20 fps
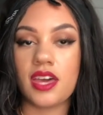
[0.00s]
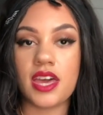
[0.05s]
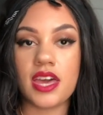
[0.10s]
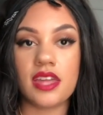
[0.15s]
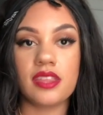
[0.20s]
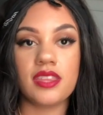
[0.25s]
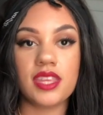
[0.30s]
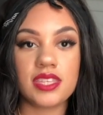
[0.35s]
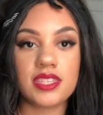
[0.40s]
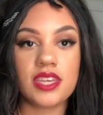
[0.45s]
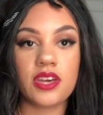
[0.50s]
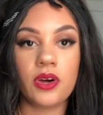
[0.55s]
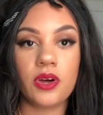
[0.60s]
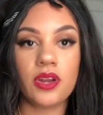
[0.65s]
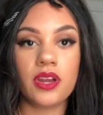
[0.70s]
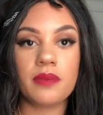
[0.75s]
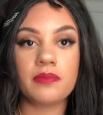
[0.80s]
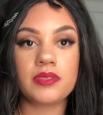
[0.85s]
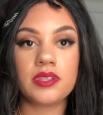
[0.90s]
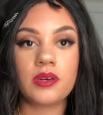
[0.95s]
and these
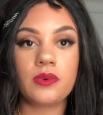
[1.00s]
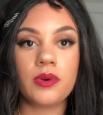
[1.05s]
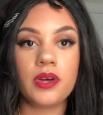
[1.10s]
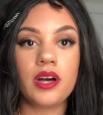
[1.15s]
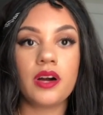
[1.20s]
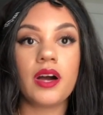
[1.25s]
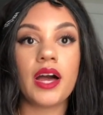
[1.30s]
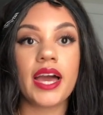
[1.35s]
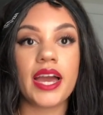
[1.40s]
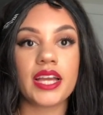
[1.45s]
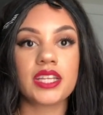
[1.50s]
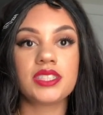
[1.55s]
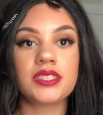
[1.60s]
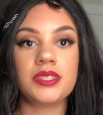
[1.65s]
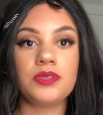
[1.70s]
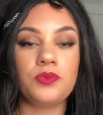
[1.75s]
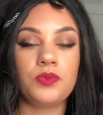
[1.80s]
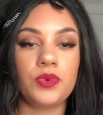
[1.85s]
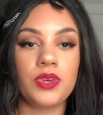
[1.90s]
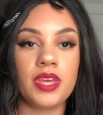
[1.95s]
held up so well, I
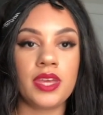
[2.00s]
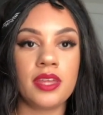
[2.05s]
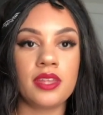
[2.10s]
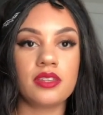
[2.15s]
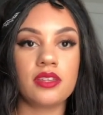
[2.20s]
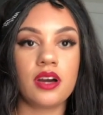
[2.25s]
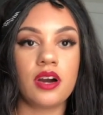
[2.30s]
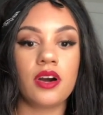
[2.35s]
actually went